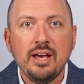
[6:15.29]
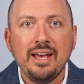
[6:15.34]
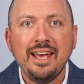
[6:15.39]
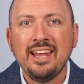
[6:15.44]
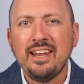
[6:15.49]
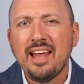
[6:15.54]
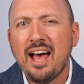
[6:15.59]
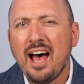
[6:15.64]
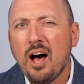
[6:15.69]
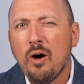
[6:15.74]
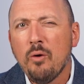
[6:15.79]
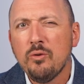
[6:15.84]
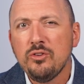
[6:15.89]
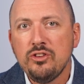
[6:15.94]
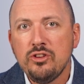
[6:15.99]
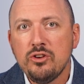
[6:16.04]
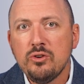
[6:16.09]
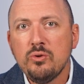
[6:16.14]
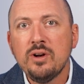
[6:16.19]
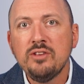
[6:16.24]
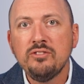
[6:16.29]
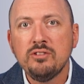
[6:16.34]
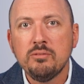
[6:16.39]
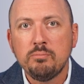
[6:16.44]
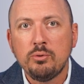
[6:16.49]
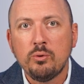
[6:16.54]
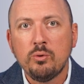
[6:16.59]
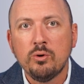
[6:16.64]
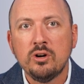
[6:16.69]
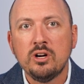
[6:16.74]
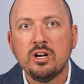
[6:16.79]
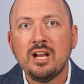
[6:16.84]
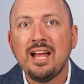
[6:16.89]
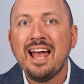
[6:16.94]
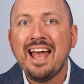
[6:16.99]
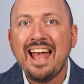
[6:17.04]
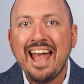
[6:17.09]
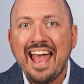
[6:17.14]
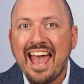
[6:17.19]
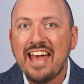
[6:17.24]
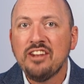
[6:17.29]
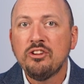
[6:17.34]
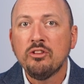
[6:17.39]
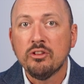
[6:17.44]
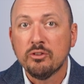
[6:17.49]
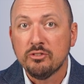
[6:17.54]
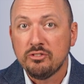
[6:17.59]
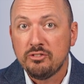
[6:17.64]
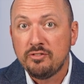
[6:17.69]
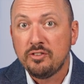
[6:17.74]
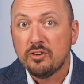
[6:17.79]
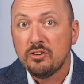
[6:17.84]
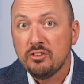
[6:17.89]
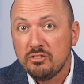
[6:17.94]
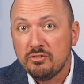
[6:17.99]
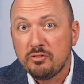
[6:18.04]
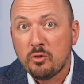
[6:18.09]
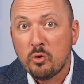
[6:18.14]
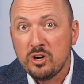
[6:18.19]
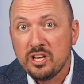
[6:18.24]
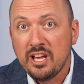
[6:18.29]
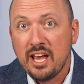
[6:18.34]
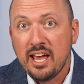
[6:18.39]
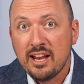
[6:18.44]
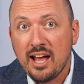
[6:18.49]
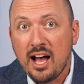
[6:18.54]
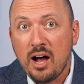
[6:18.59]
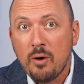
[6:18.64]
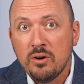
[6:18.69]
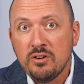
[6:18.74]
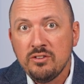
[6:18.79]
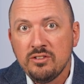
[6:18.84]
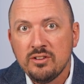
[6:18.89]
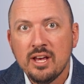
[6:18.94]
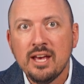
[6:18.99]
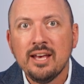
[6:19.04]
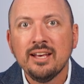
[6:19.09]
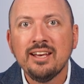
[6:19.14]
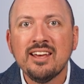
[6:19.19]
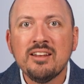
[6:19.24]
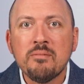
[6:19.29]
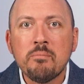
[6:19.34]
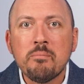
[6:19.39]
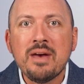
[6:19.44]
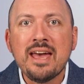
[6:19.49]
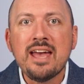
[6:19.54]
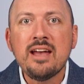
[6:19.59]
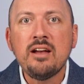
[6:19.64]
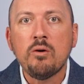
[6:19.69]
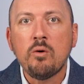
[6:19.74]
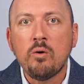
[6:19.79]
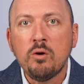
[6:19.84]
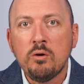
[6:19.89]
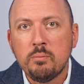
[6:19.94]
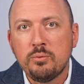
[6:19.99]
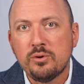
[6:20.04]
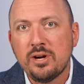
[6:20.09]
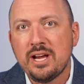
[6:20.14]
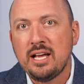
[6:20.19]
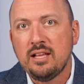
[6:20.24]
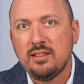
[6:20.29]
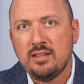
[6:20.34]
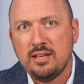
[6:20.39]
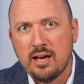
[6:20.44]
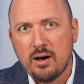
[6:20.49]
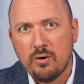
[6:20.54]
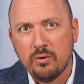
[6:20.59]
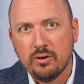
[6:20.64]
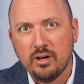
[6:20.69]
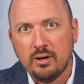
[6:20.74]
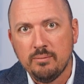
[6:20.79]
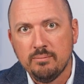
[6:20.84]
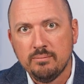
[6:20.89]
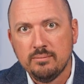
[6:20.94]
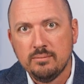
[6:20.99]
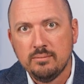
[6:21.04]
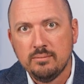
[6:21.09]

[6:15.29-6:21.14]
And how you as a board handle those first 48 hours can make or break the outcome.